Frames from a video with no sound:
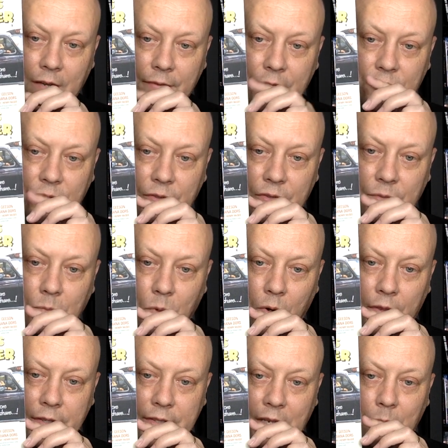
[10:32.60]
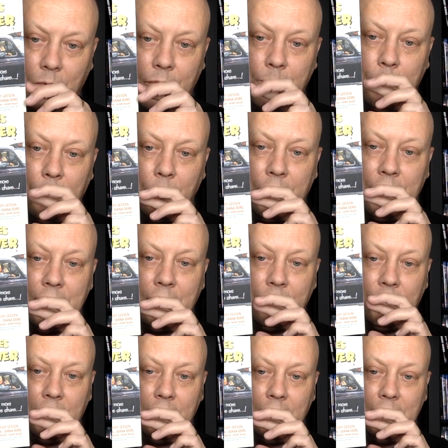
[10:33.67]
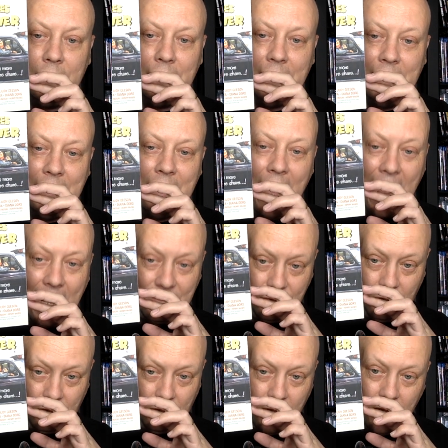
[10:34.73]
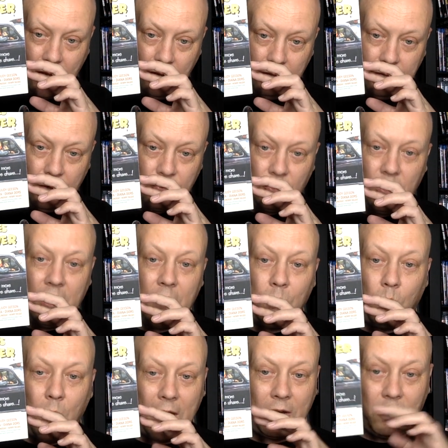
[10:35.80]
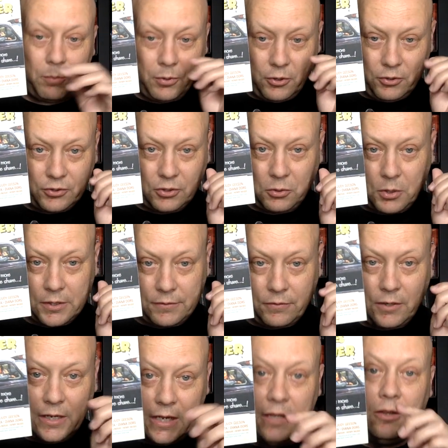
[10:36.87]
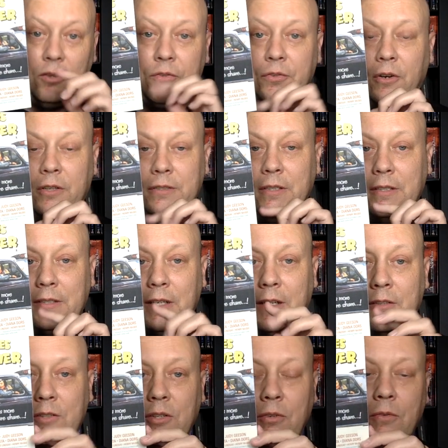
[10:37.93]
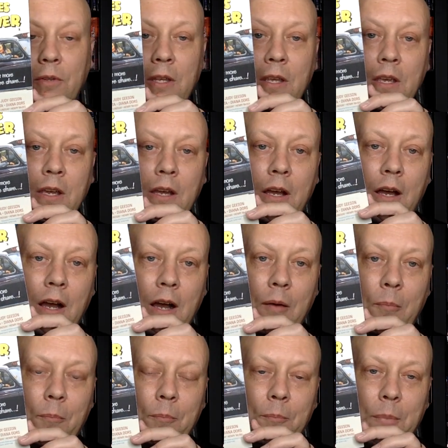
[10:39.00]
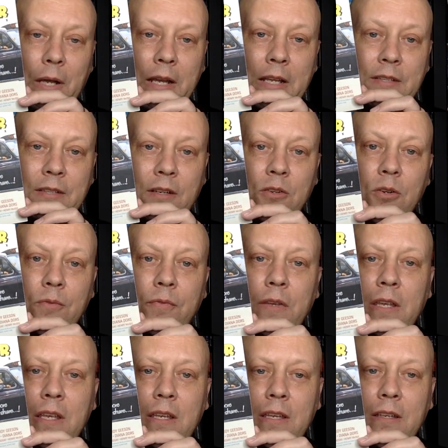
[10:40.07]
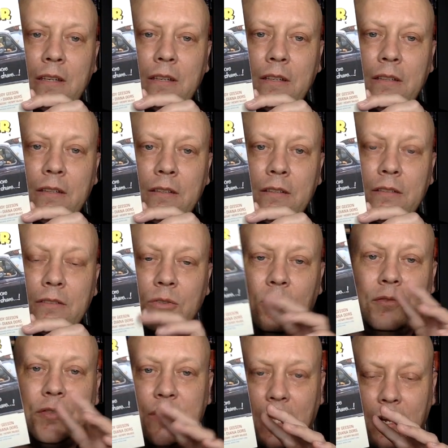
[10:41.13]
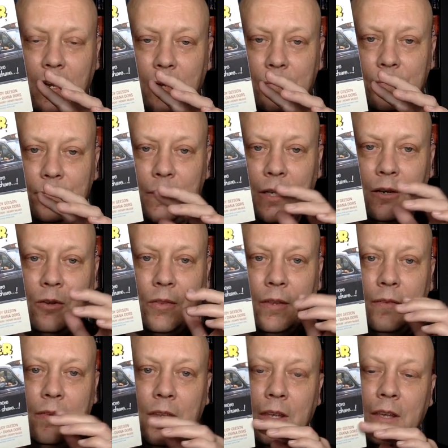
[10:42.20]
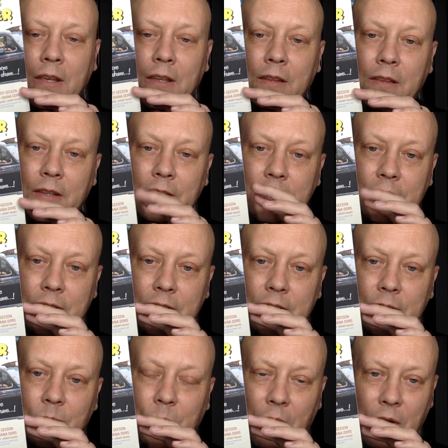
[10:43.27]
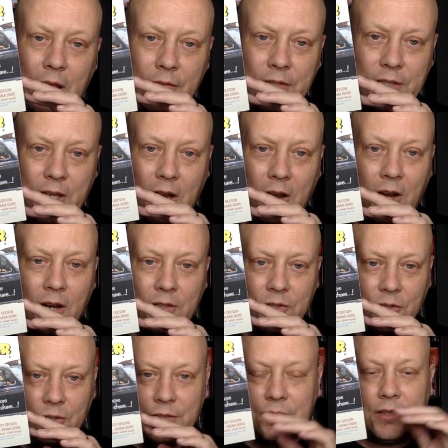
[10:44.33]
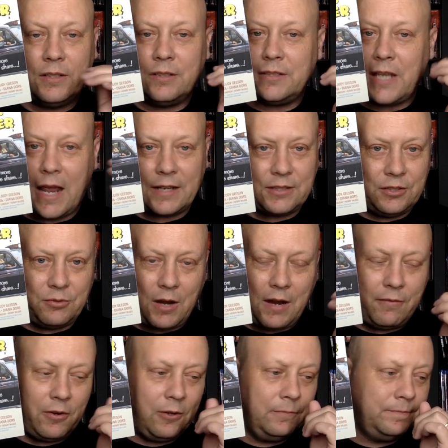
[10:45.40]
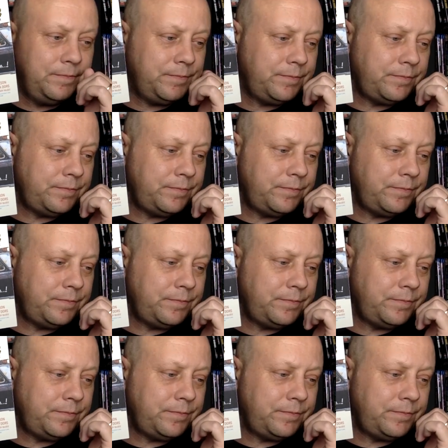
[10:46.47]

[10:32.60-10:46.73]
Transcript: featuring more of the same but with a different lead actor. Future hit record producer Christopher Neal stars in the second too. But it's a goofy sort of setup, you know, that this Barry Evans character is a taxi driver.